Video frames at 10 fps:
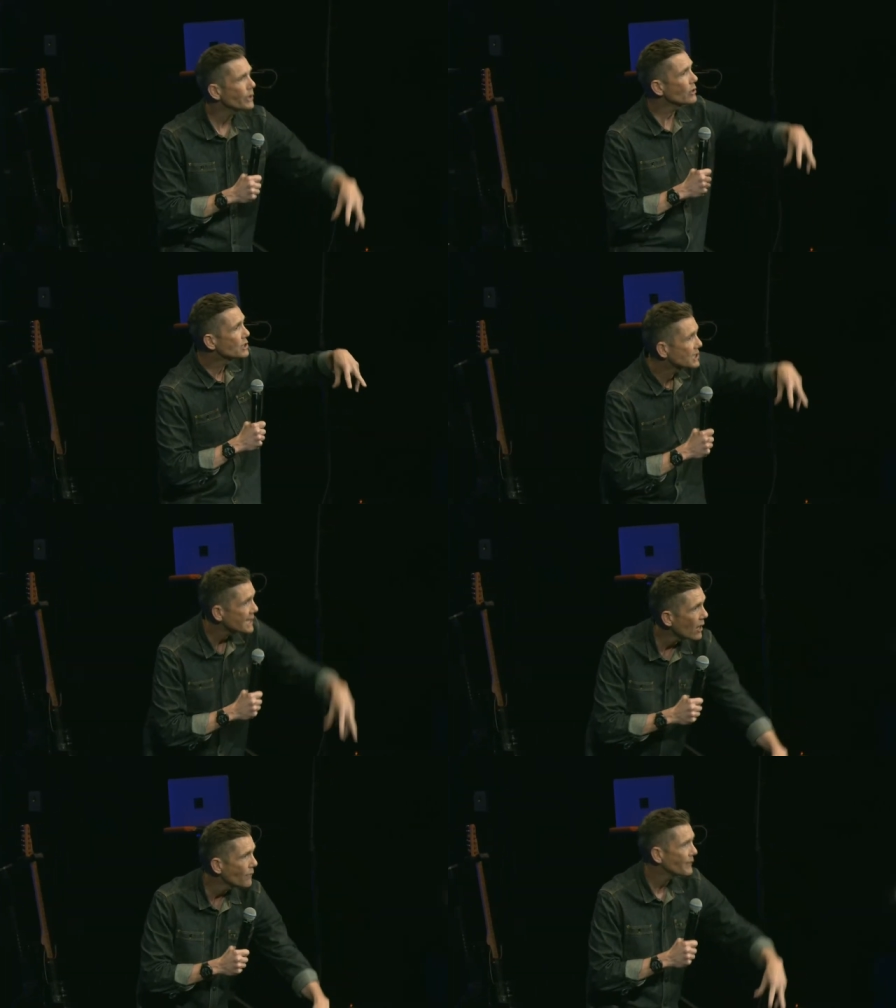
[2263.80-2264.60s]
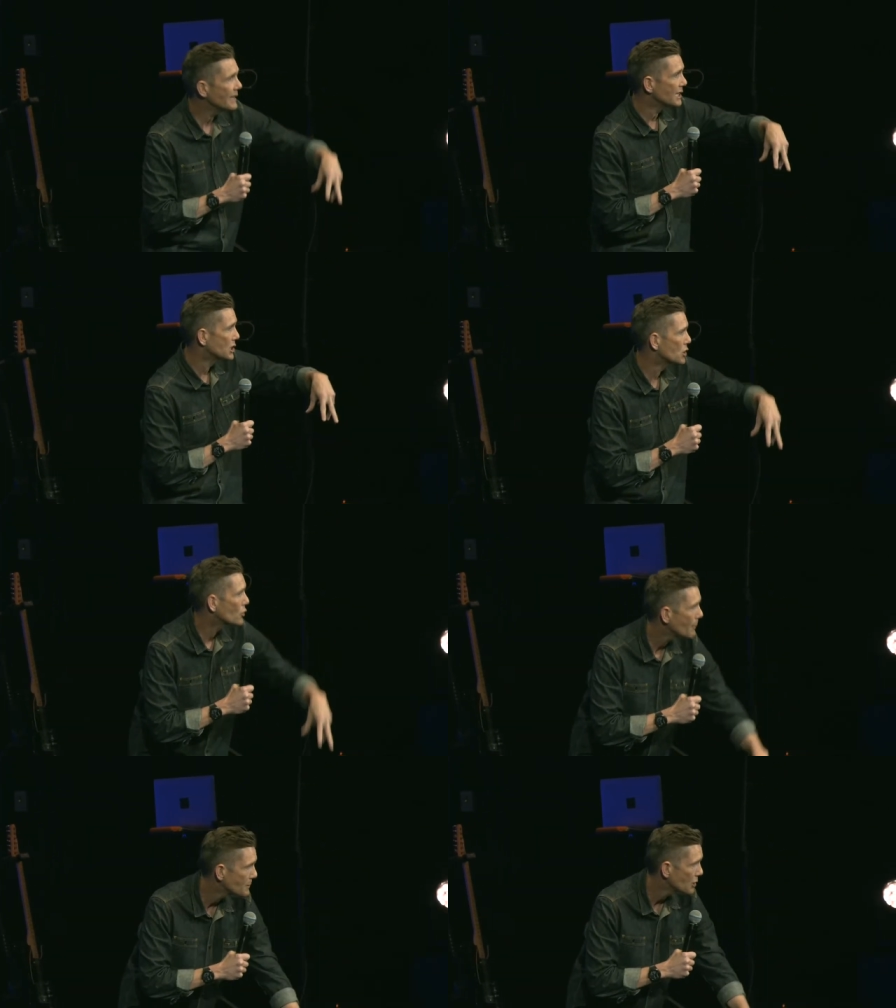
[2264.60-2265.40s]
yourself in the
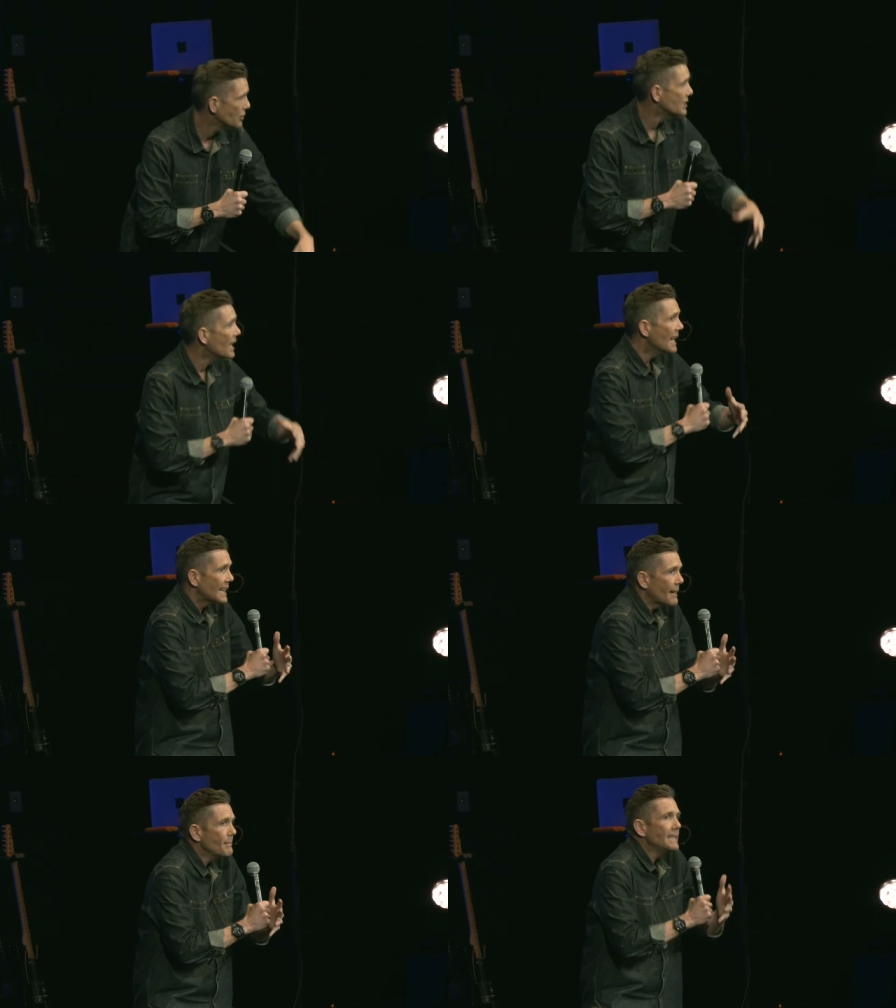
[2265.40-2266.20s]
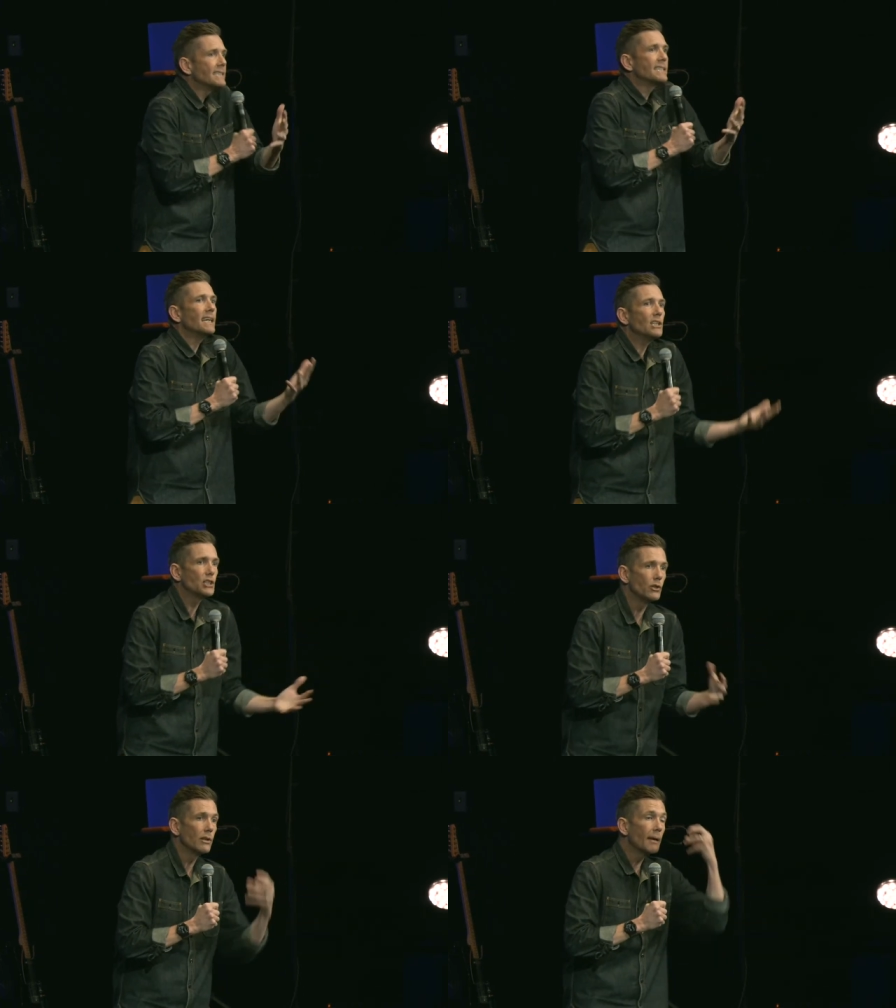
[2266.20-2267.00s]
scriptures. Let me teach
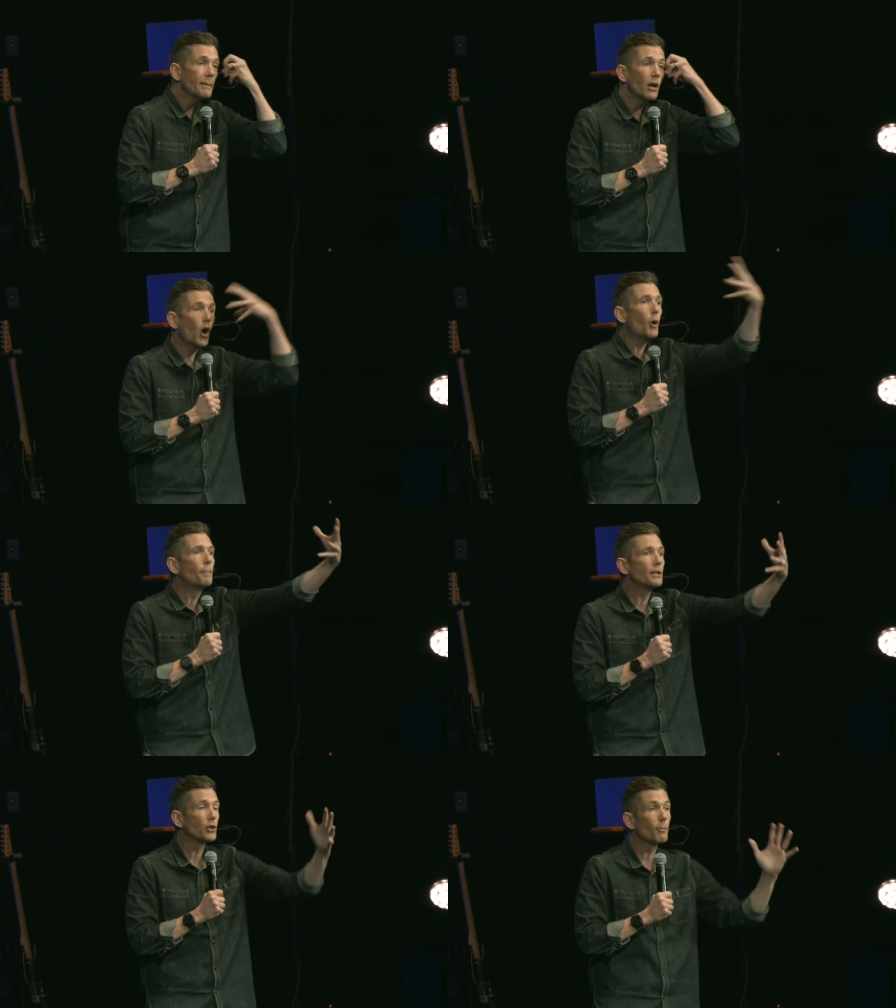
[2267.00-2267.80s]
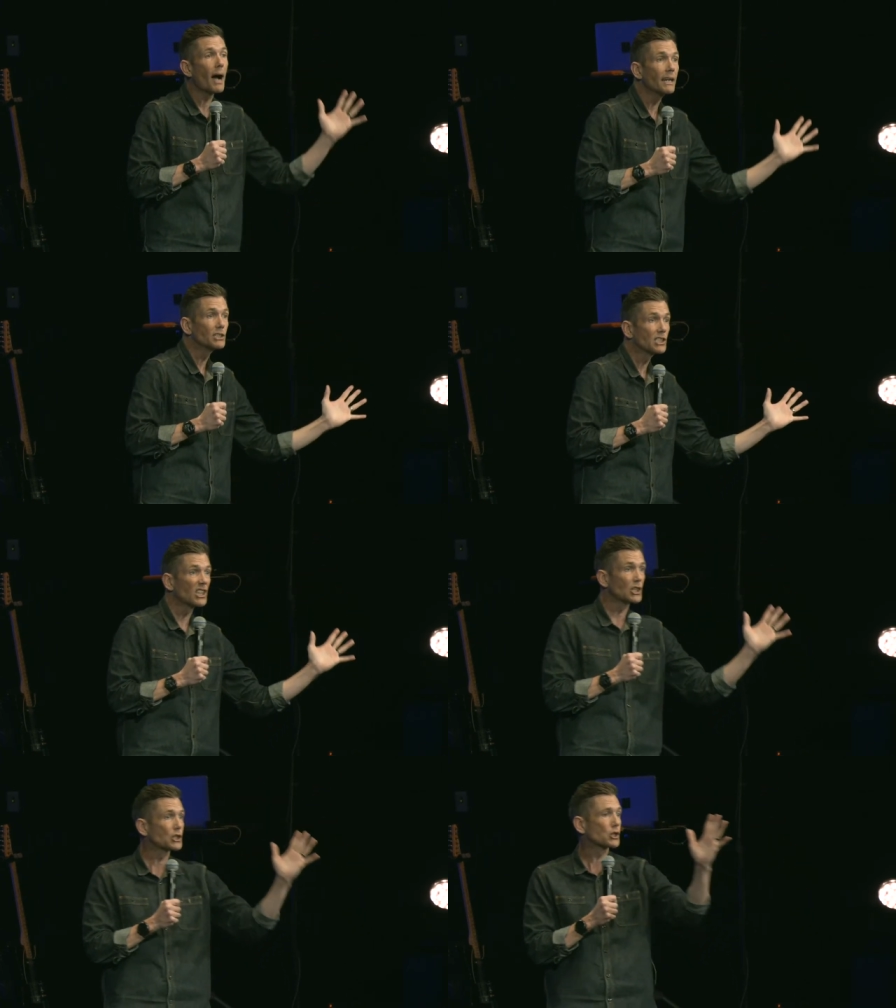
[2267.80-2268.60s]
you. Let me open your minds to
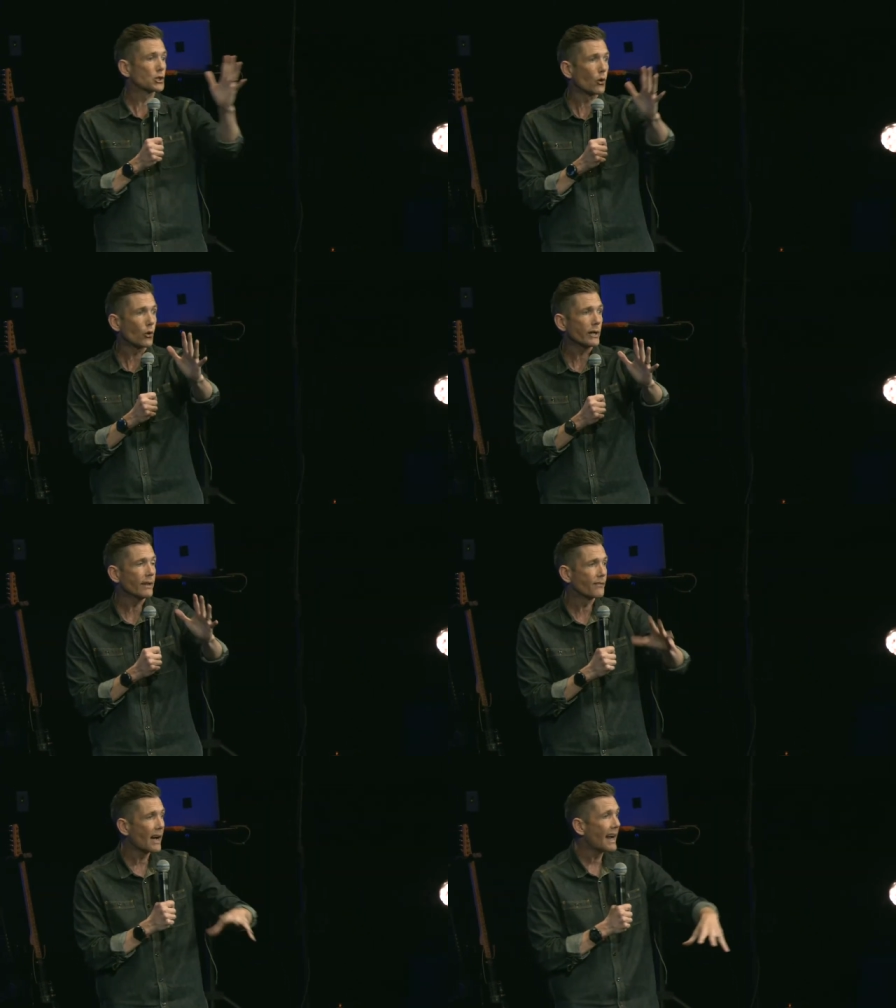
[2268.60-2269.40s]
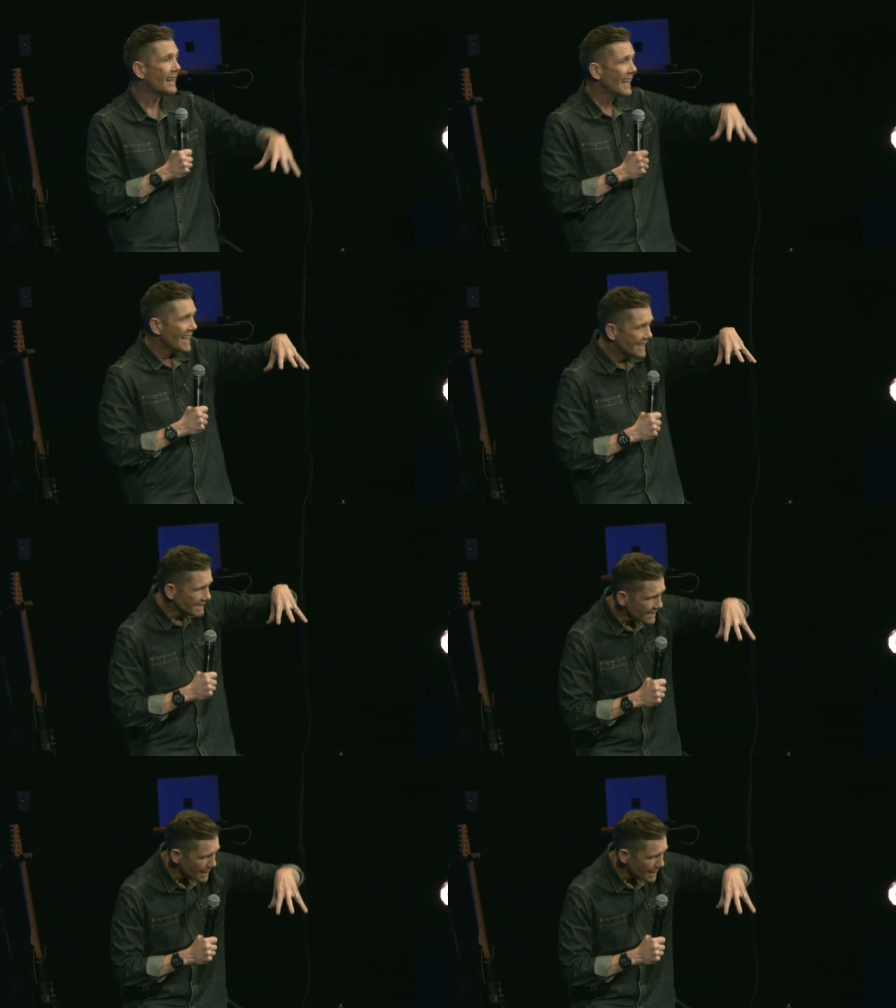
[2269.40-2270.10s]
the story of God. This is